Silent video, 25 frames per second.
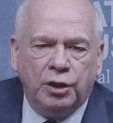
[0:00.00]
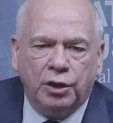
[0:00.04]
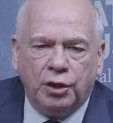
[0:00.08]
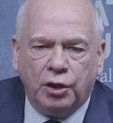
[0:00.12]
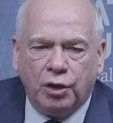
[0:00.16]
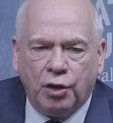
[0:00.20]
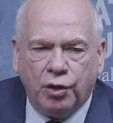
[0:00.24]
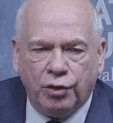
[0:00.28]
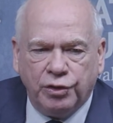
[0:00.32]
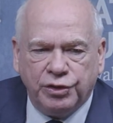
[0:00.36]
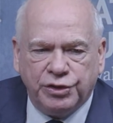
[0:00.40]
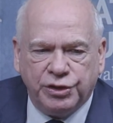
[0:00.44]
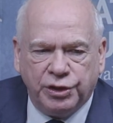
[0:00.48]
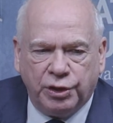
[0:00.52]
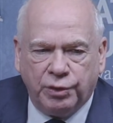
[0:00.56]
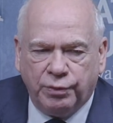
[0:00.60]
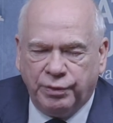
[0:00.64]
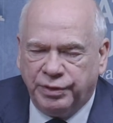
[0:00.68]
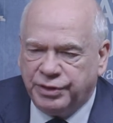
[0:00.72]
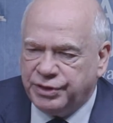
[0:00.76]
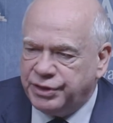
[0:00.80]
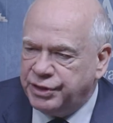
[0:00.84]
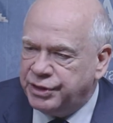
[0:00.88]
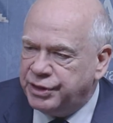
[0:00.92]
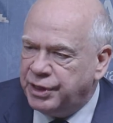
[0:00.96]

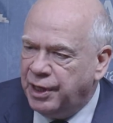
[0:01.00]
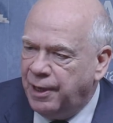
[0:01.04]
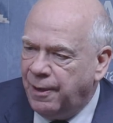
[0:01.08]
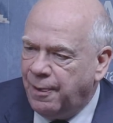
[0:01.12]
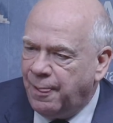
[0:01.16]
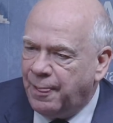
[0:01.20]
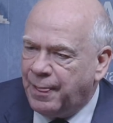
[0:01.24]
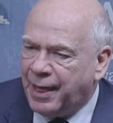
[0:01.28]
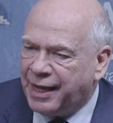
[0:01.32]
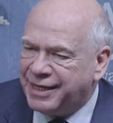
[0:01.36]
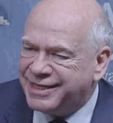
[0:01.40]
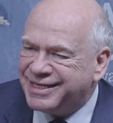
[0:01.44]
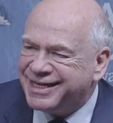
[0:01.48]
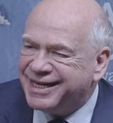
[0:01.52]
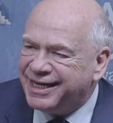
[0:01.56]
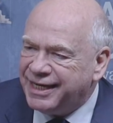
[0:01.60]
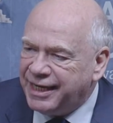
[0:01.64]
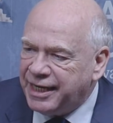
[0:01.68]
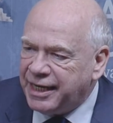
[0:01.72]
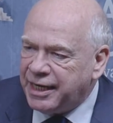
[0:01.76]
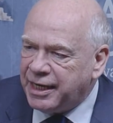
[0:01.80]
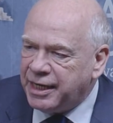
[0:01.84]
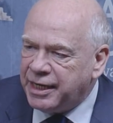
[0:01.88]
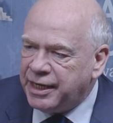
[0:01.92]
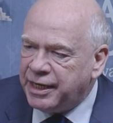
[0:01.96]
consequences. And that's
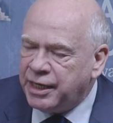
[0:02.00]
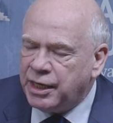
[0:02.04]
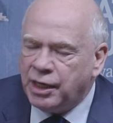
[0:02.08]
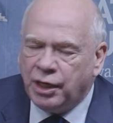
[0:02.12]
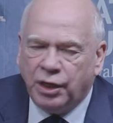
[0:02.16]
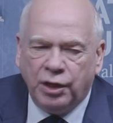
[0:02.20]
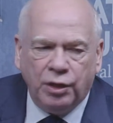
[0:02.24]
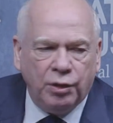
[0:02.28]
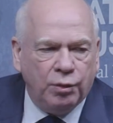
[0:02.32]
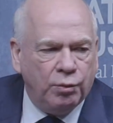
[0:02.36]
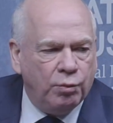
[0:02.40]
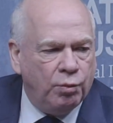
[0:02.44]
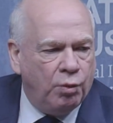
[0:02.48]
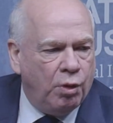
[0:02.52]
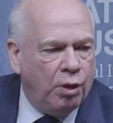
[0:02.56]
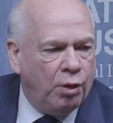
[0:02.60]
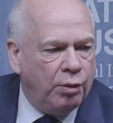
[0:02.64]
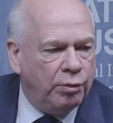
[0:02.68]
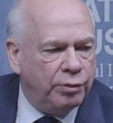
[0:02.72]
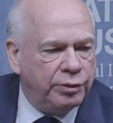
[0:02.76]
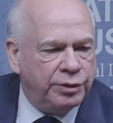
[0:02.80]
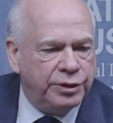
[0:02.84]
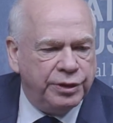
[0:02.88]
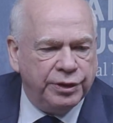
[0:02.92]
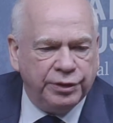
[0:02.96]
clearly what
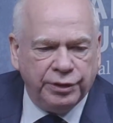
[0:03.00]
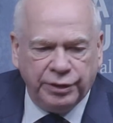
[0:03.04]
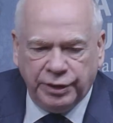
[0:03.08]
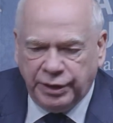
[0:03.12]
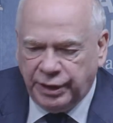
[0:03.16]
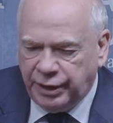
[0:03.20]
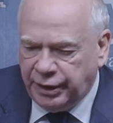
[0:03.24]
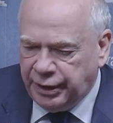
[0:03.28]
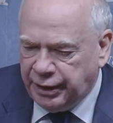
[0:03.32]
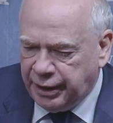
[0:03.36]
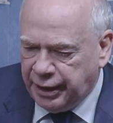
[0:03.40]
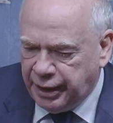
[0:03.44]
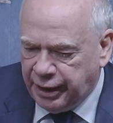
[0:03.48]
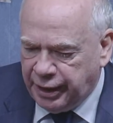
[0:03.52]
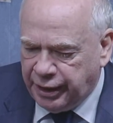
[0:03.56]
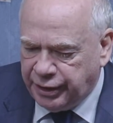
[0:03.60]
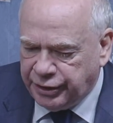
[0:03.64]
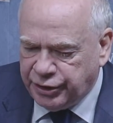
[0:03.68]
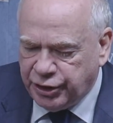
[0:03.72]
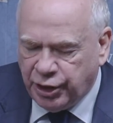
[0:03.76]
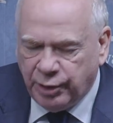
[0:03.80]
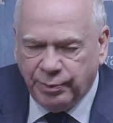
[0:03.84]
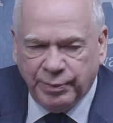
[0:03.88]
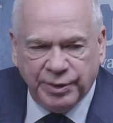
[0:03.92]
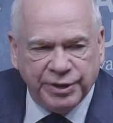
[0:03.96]
the uh,
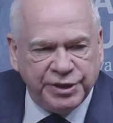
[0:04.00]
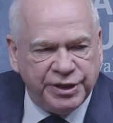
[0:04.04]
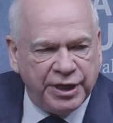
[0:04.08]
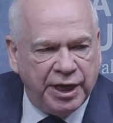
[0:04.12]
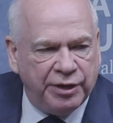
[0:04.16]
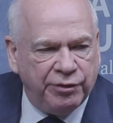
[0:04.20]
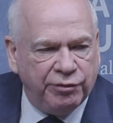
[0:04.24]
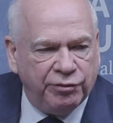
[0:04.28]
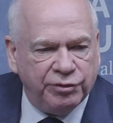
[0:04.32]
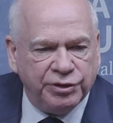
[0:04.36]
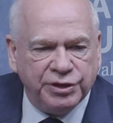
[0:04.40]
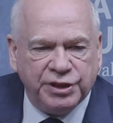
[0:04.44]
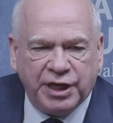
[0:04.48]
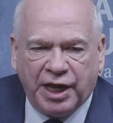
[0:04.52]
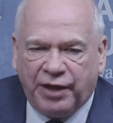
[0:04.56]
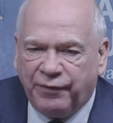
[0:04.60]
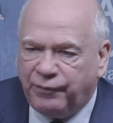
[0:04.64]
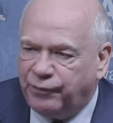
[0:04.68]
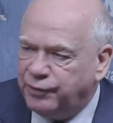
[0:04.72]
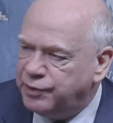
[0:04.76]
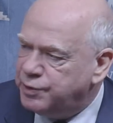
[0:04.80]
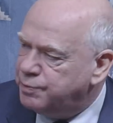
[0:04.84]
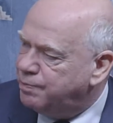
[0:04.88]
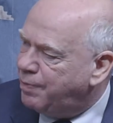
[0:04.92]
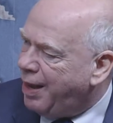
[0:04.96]
German General Staff
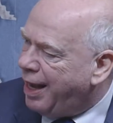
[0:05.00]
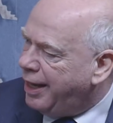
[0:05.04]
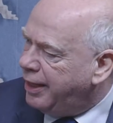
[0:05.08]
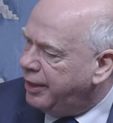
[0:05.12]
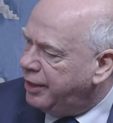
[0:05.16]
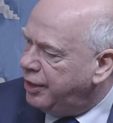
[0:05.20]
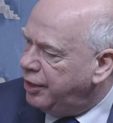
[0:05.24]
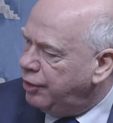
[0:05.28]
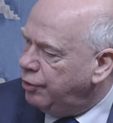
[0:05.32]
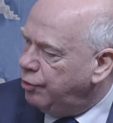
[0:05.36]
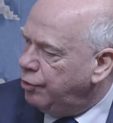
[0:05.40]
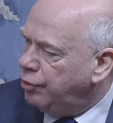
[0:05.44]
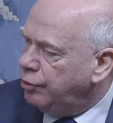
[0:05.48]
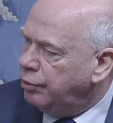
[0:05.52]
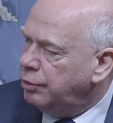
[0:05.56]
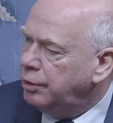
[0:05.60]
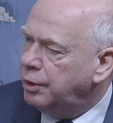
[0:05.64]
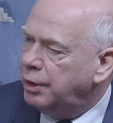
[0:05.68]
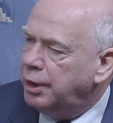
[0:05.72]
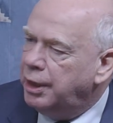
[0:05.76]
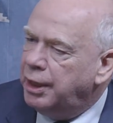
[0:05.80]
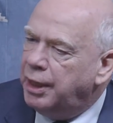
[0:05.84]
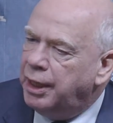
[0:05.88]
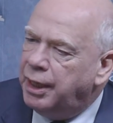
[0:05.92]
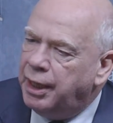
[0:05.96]
was banking on
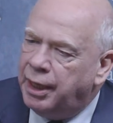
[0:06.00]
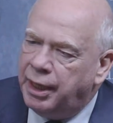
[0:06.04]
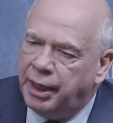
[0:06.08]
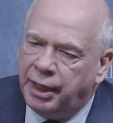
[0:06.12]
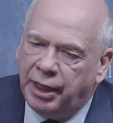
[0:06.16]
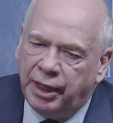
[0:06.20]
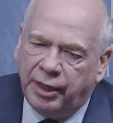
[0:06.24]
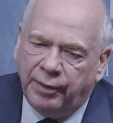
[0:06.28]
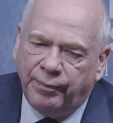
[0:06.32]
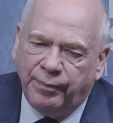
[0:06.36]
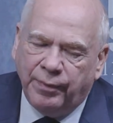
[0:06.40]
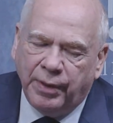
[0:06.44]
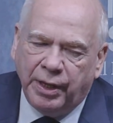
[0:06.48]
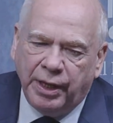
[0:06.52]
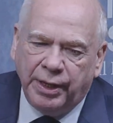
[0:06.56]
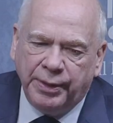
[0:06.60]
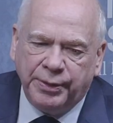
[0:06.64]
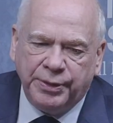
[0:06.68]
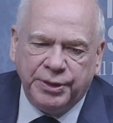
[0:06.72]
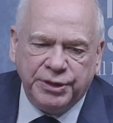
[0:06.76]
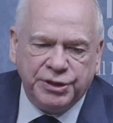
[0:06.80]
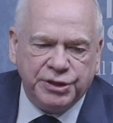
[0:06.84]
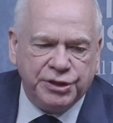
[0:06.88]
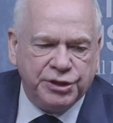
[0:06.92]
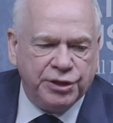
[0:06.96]
um, at
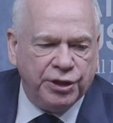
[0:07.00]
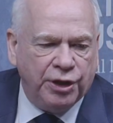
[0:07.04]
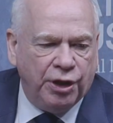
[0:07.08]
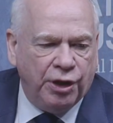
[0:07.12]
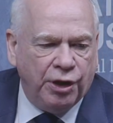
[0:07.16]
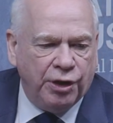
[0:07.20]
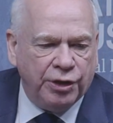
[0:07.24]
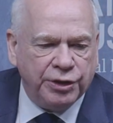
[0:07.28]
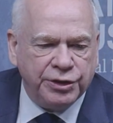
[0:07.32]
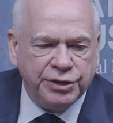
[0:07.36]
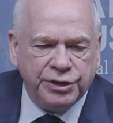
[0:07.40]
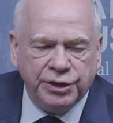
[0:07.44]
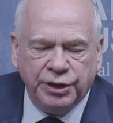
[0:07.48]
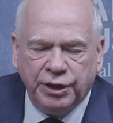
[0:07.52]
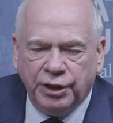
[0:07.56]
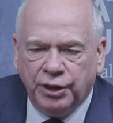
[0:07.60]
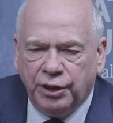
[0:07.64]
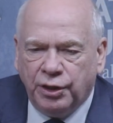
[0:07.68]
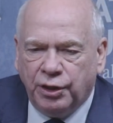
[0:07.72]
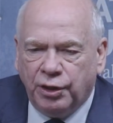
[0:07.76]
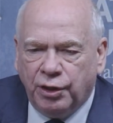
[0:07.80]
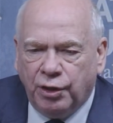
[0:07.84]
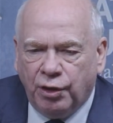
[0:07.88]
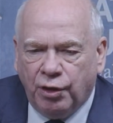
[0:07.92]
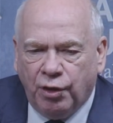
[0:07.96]
the start
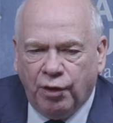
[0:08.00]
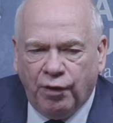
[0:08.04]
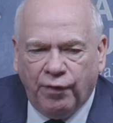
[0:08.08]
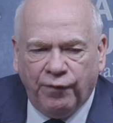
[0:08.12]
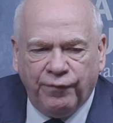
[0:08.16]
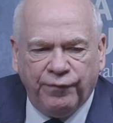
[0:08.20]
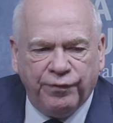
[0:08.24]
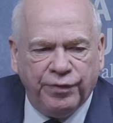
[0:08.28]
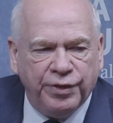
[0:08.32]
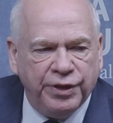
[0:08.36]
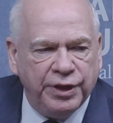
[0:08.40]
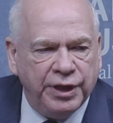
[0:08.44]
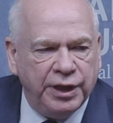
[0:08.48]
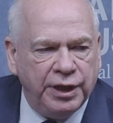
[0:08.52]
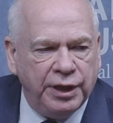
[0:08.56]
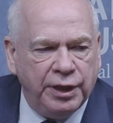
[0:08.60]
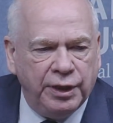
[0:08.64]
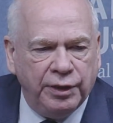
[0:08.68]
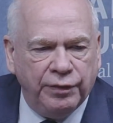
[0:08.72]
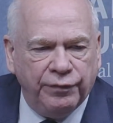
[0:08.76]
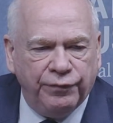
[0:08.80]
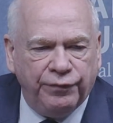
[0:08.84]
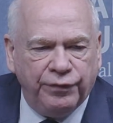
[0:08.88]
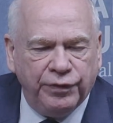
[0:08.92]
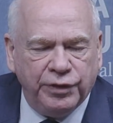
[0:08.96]
of the
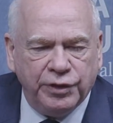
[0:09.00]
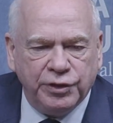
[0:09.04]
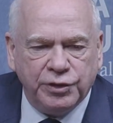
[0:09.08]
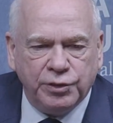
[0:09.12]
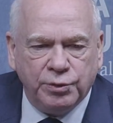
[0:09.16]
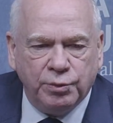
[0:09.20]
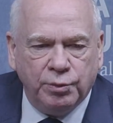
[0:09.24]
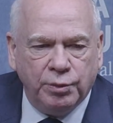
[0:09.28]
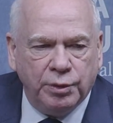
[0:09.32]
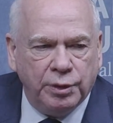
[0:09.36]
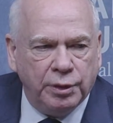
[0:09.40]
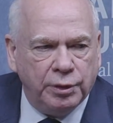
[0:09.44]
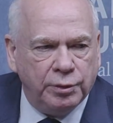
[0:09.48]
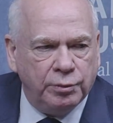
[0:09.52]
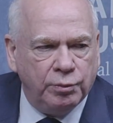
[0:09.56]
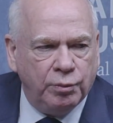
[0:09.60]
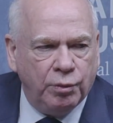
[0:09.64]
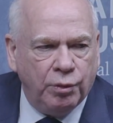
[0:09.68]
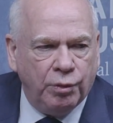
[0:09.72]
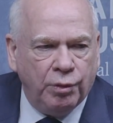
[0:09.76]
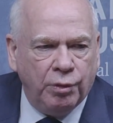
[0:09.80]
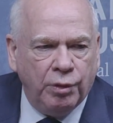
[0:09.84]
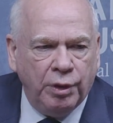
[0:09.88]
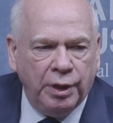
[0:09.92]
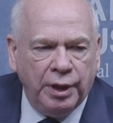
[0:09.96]
First World
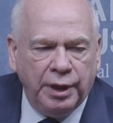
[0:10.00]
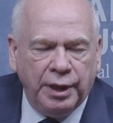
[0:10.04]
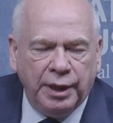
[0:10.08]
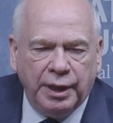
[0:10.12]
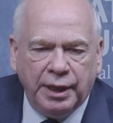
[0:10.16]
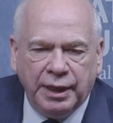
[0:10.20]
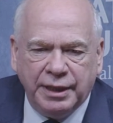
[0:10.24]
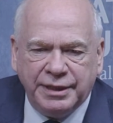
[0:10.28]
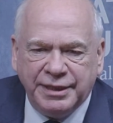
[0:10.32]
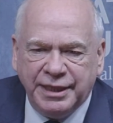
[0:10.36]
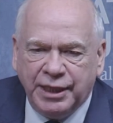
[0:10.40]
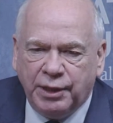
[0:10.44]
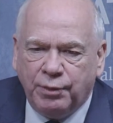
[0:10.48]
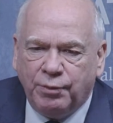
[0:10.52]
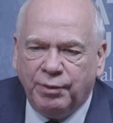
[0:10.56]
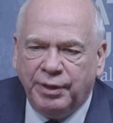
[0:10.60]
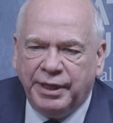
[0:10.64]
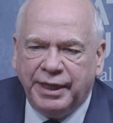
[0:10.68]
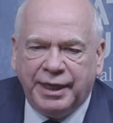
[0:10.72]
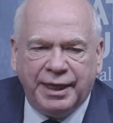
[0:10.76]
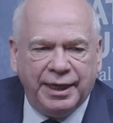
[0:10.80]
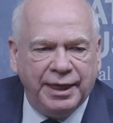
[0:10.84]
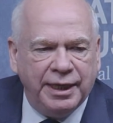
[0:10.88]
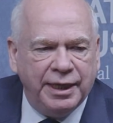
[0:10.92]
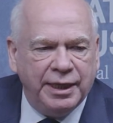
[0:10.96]
War. It's equally
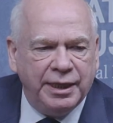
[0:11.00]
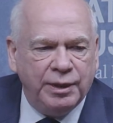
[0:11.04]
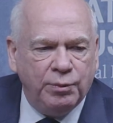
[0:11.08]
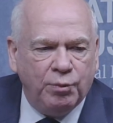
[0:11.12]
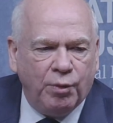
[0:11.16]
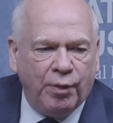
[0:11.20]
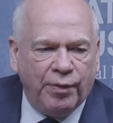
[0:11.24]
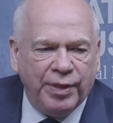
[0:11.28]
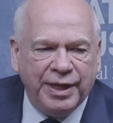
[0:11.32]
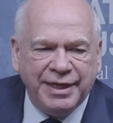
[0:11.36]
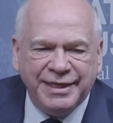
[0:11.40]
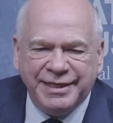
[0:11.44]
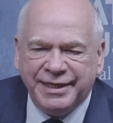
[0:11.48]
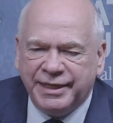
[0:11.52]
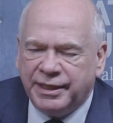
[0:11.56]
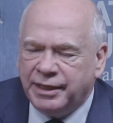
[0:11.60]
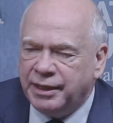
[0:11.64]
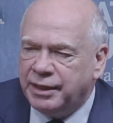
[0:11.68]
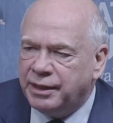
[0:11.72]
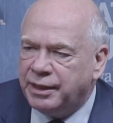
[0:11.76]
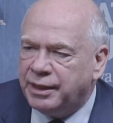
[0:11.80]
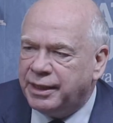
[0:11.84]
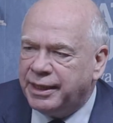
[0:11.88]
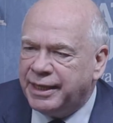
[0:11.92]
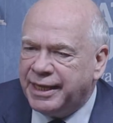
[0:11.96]
clearly what they
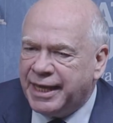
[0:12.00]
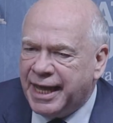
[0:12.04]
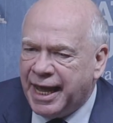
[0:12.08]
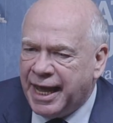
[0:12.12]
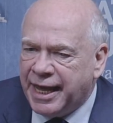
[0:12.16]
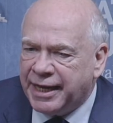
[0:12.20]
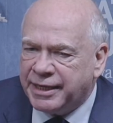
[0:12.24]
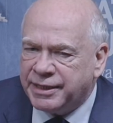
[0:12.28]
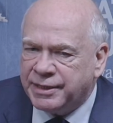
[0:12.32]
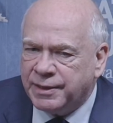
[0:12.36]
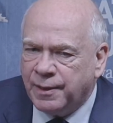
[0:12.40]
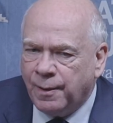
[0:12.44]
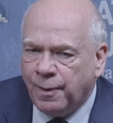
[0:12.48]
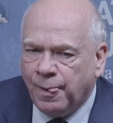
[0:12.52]
didn't get.